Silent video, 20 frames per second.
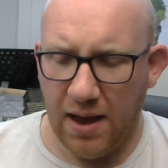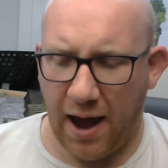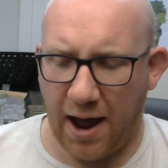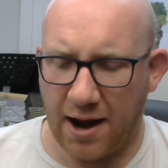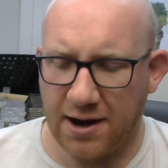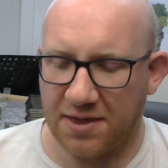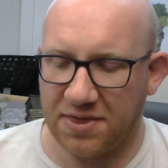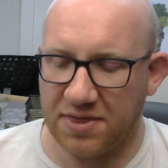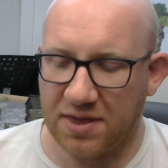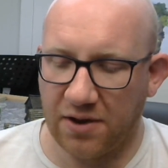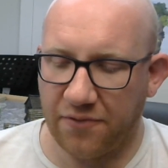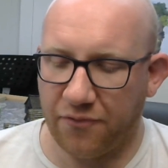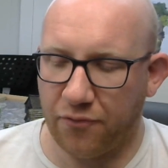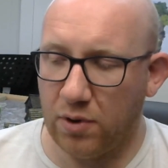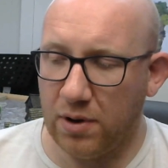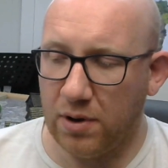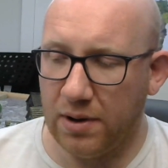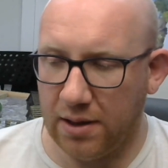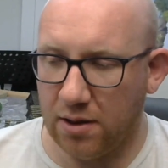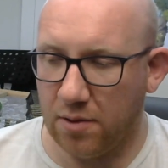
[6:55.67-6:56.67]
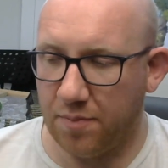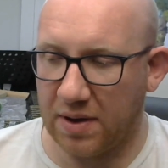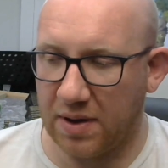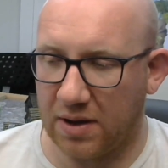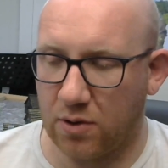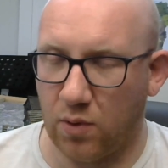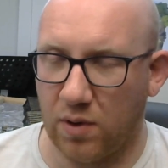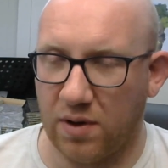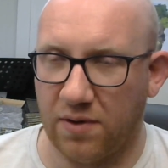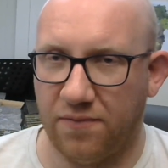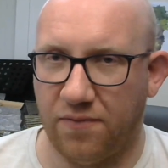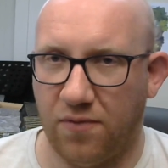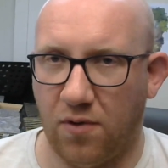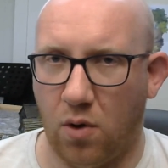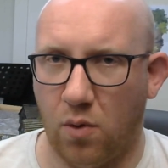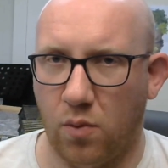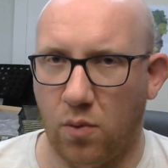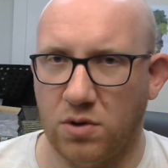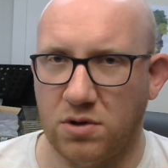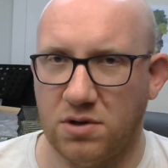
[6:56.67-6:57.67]
And I think for a little bit going
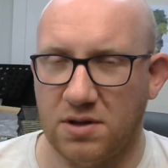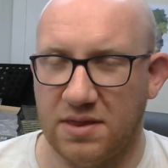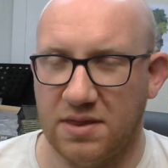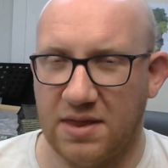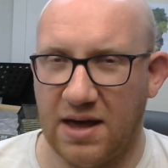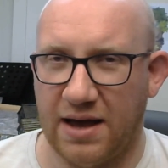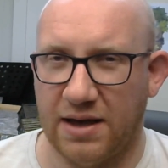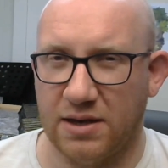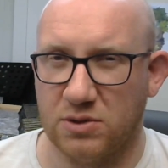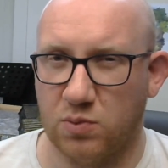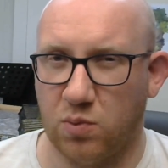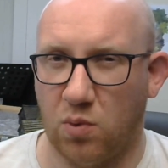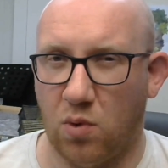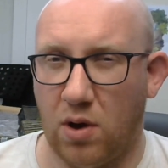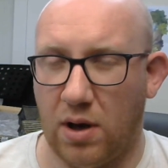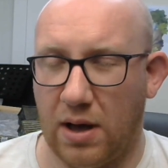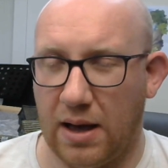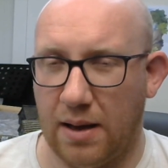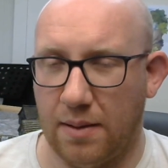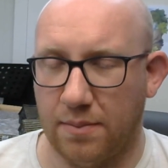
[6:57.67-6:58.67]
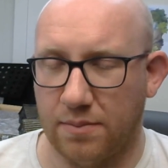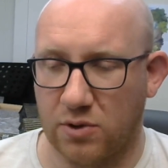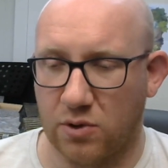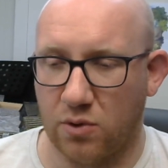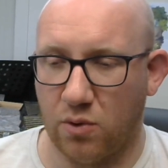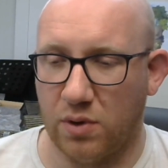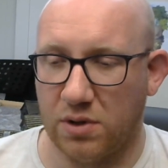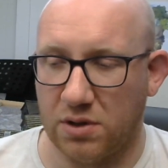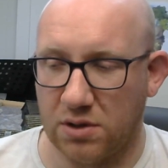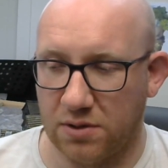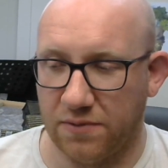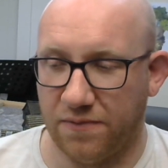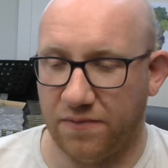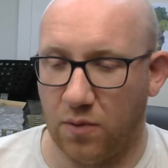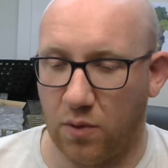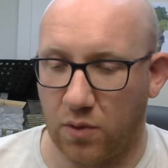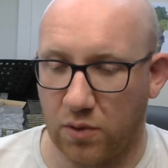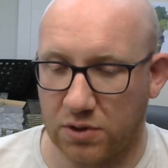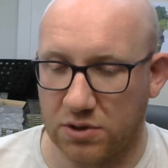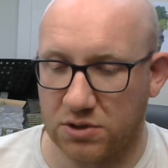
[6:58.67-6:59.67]
forward, that is what I'm going to
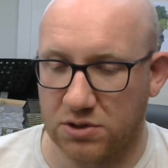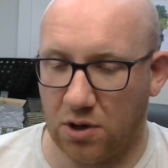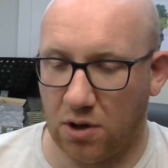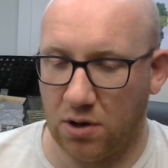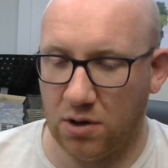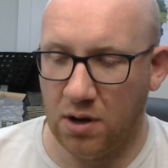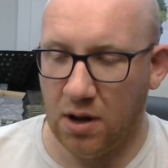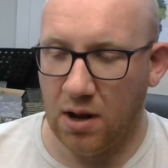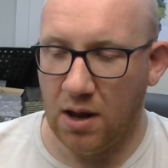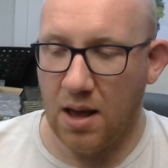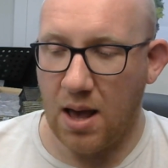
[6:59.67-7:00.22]
focus on.